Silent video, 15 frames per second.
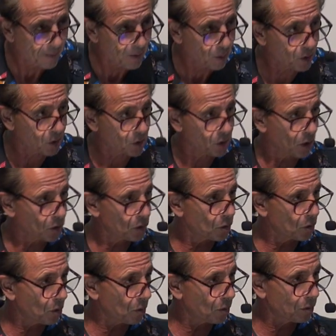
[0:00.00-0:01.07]
which is also
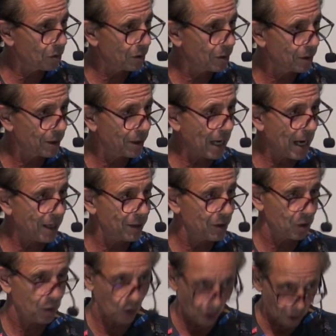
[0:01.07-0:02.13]
known as
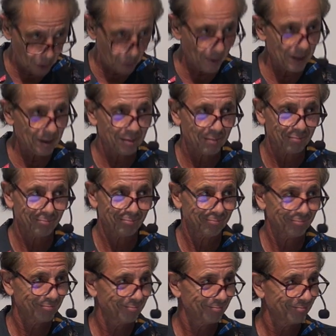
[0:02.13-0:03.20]
God's judgment.
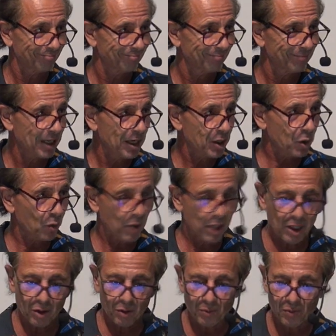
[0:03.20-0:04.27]
So
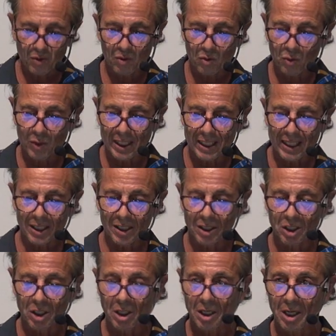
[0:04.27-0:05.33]
he'll release,
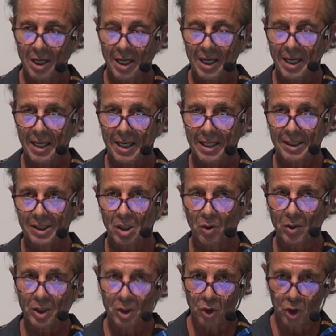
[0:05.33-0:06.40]
he's
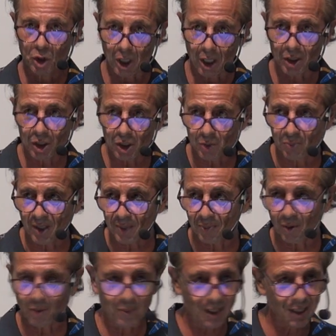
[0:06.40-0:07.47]
going to judge his
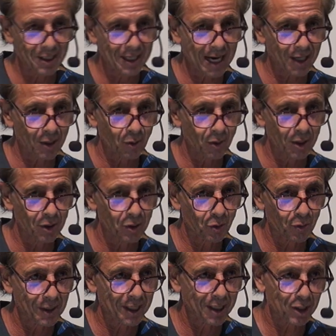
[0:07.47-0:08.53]
people, but he's not going to
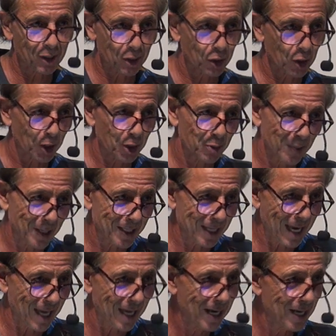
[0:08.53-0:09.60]
release the judgment
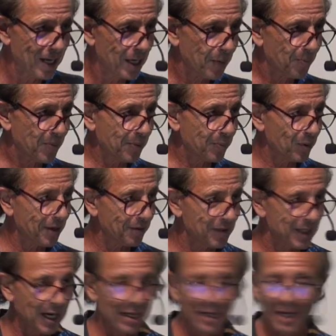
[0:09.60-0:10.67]
yet. People have 10